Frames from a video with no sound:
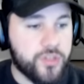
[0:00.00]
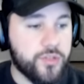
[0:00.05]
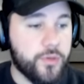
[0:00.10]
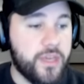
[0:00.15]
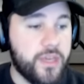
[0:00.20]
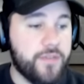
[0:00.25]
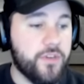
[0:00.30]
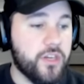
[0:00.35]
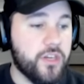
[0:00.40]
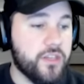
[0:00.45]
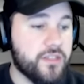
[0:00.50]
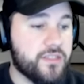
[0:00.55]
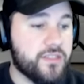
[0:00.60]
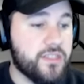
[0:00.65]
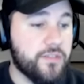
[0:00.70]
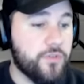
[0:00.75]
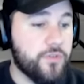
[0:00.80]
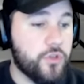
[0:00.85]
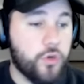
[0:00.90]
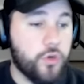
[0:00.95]
so even
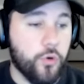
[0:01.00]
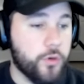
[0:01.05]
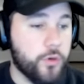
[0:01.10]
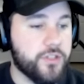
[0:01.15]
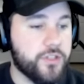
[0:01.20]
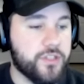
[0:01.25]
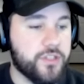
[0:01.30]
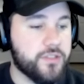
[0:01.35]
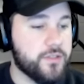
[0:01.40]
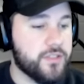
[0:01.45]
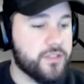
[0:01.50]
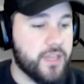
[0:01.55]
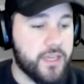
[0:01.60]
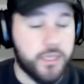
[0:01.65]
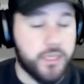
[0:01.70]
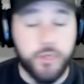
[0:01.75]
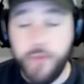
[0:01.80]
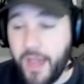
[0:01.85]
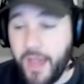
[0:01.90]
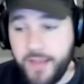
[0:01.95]
civil court just was
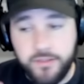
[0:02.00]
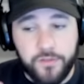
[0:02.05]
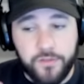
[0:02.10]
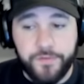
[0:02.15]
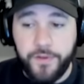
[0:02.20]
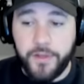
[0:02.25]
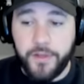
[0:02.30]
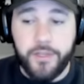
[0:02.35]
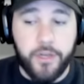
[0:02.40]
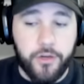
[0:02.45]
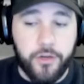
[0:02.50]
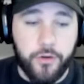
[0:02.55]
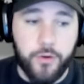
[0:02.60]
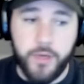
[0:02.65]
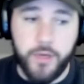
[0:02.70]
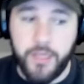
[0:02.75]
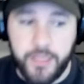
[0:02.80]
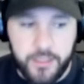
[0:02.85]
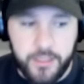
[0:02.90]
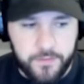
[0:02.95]
like, you guys are fucking
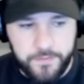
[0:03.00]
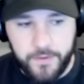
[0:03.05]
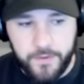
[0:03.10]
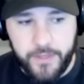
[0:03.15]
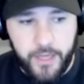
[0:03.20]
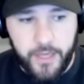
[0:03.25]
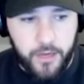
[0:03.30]
annoying. Get the fuck